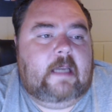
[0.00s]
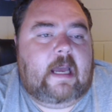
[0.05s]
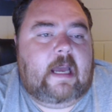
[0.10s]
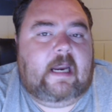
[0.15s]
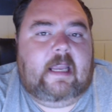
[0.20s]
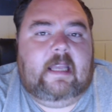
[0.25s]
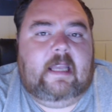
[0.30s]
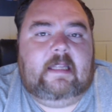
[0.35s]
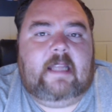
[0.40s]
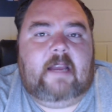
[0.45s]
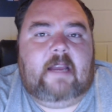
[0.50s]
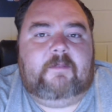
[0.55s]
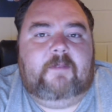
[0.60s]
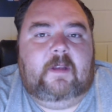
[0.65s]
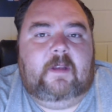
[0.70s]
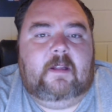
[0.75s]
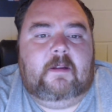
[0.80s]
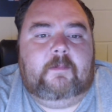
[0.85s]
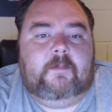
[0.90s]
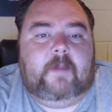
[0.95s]
get that
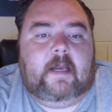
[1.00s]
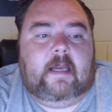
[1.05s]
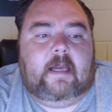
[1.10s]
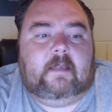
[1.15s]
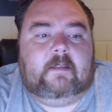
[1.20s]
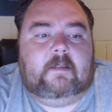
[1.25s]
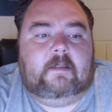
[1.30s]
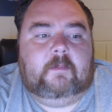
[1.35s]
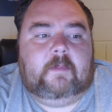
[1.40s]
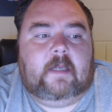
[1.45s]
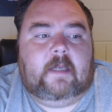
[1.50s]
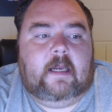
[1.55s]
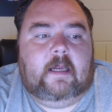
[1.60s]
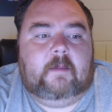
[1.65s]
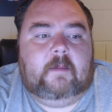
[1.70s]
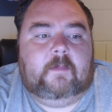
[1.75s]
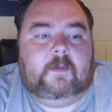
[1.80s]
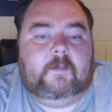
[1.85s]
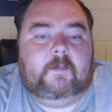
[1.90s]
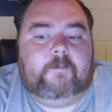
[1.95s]
feeling back
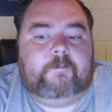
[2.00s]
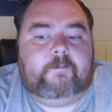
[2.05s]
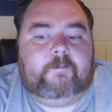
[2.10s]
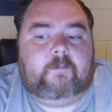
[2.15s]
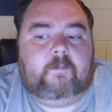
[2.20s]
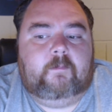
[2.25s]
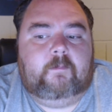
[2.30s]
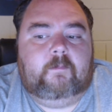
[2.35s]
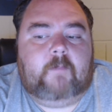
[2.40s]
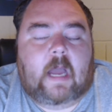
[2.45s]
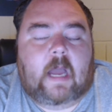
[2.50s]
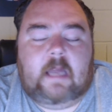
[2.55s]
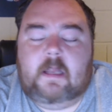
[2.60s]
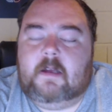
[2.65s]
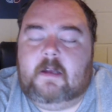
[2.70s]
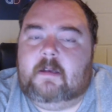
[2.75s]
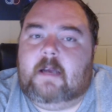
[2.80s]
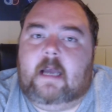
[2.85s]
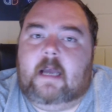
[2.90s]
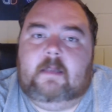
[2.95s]
sometimes. I
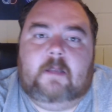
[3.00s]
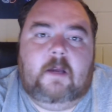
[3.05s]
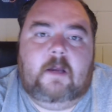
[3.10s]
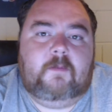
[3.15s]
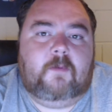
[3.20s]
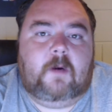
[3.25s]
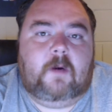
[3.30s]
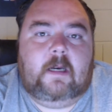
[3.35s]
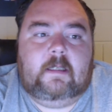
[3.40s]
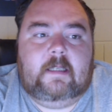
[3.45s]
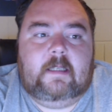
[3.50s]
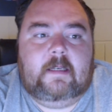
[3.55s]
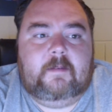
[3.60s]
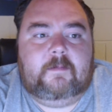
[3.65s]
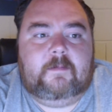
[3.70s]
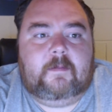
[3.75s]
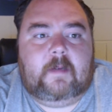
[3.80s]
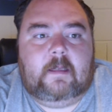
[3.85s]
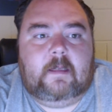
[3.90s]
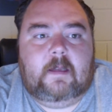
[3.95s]
love where I
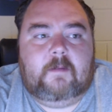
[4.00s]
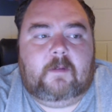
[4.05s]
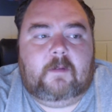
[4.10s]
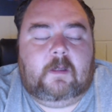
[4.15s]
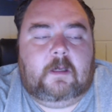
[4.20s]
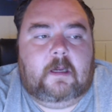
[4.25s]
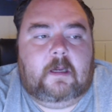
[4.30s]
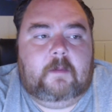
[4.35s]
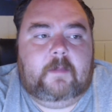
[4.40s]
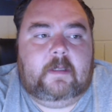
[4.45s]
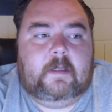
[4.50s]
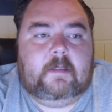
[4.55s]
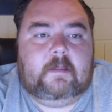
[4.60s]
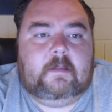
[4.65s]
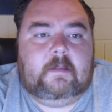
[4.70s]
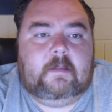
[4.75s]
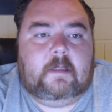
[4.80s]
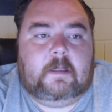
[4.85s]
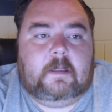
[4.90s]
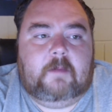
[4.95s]
live. I love
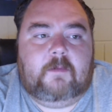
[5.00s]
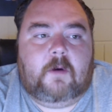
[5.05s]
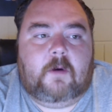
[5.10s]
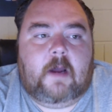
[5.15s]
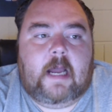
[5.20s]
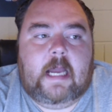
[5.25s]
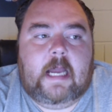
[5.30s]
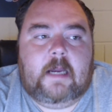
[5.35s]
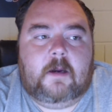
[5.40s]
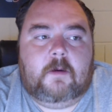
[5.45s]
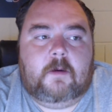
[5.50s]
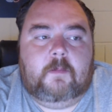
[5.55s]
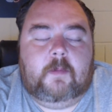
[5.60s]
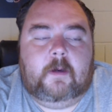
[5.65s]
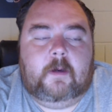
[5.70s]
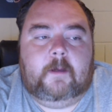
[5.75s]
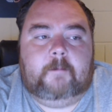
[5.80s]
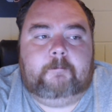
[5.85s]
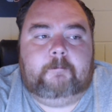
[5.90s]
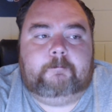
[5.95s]
Columbus. I love Ohio, but